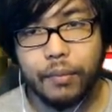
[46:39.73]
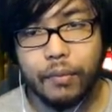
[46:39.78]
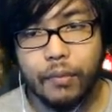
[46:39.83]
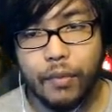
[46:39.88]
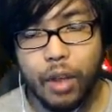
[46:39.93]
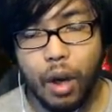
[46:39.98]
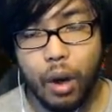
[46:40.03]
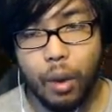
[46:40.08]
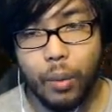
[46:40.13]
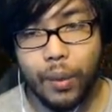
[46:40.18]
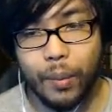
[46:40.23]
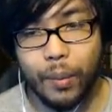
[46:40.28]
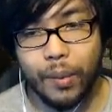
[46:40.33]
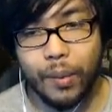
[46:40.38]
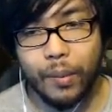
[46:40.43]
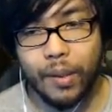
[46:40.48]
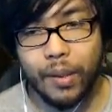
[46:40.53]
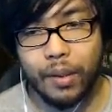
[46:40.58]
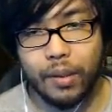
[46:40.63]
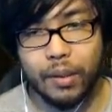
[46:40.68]
Oh,
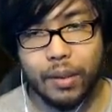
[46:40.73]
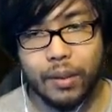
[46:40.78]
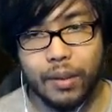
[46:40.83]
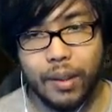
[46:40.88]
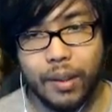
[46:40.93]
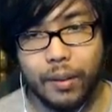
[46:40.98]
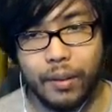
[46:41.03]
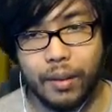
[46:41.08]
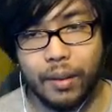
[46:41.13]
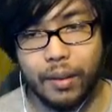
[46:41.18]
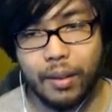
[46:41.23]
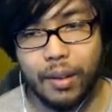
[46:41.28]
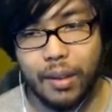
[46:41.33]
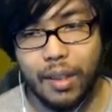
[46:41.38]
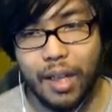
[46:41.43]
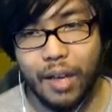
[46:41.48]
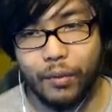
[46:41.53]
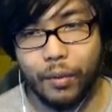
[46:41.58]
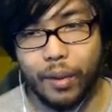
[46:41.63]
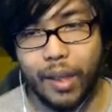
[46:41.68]
okay,
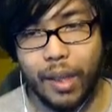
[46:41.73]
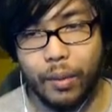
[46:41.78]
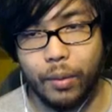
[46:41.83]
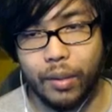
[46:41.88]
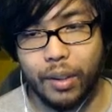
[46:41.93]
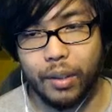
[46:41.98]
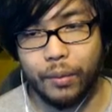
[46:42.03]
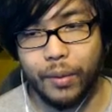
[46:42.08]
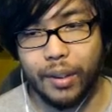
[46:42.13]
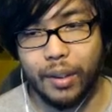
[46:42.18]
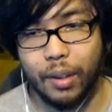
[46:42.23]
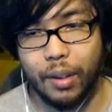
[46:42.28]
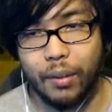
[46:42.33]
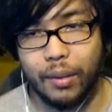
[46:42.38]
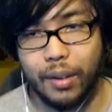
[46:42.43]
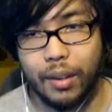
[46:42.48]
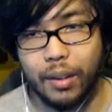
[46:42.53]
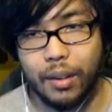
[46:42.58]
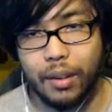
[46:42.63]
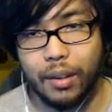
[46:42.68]
we're gonna reload.
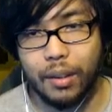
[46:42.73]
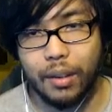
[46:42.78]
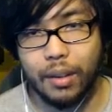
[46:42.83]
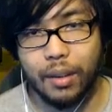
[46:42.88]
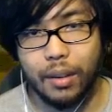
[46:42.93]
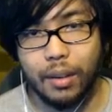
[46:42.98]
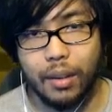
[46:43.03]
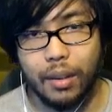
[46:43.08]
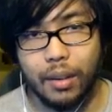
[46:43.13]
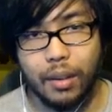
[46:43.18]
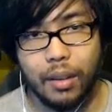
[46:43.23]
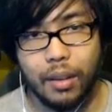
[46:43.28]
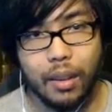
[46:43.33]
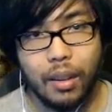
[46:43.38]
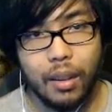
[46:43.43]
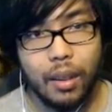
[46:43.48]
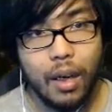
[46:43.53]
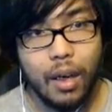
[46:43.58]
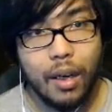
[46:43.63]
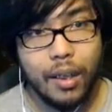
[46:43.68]

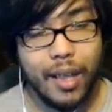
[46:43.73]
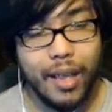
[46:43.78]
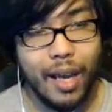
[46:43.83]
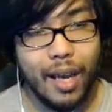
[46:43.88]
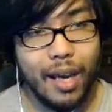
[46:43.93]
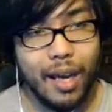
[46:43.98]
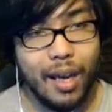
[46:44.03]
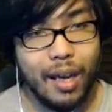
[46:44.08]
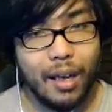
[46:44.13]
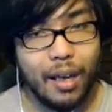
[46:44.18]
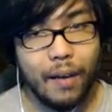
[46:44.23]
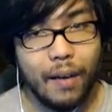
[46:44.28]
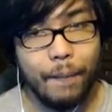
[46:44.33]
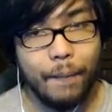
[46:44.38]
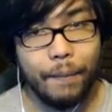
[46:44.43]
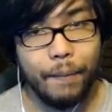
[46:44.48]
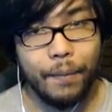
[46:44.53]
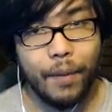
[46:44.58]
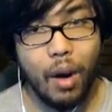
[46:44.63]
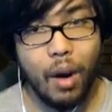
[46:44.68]
Yeah!
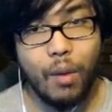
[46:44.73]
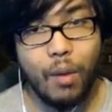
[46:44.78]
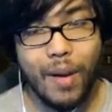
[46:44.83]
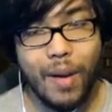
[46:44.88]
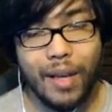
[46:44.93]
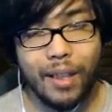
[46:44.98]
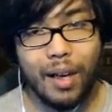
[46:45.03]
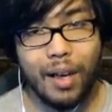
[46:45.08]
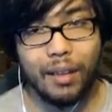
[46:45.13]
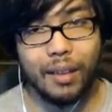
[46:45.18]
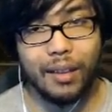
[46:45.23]
Oh my God,